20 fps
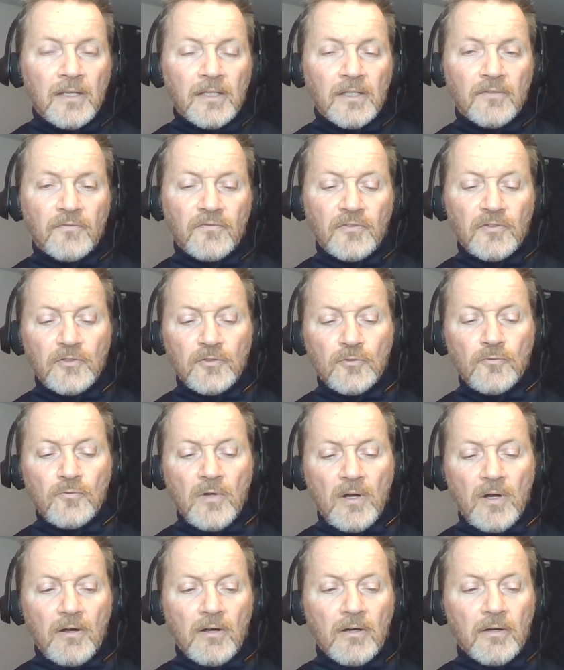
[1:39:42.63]
If you
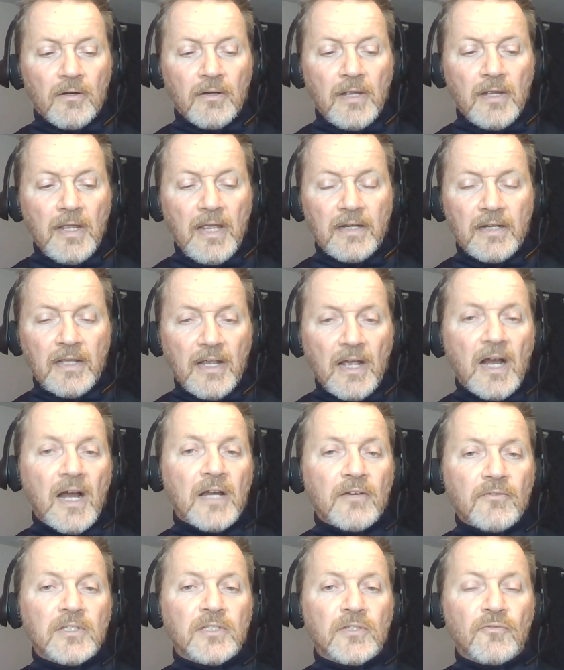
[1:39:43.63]
are at a high
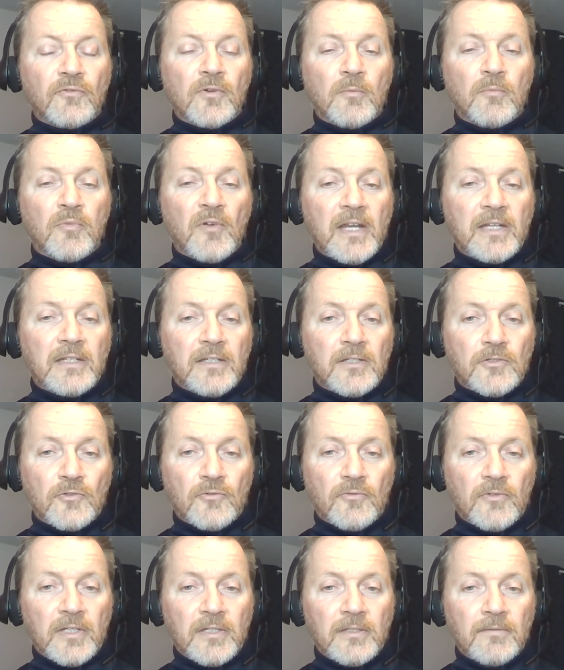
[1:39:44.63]
risk for a brain
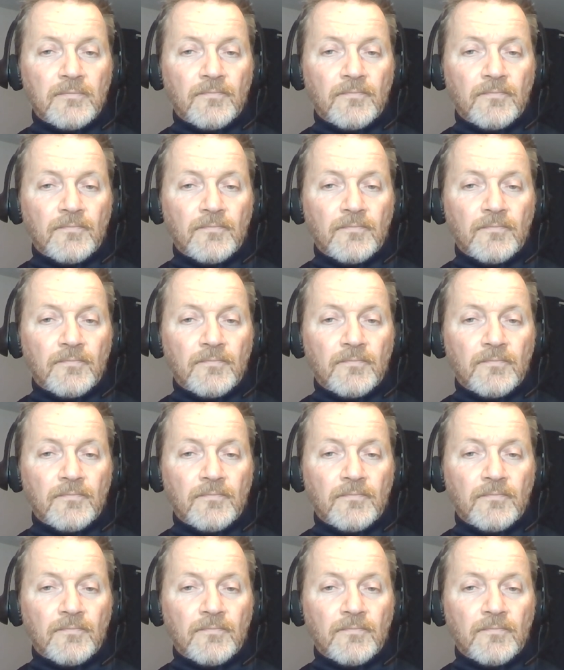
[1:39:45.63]
injury,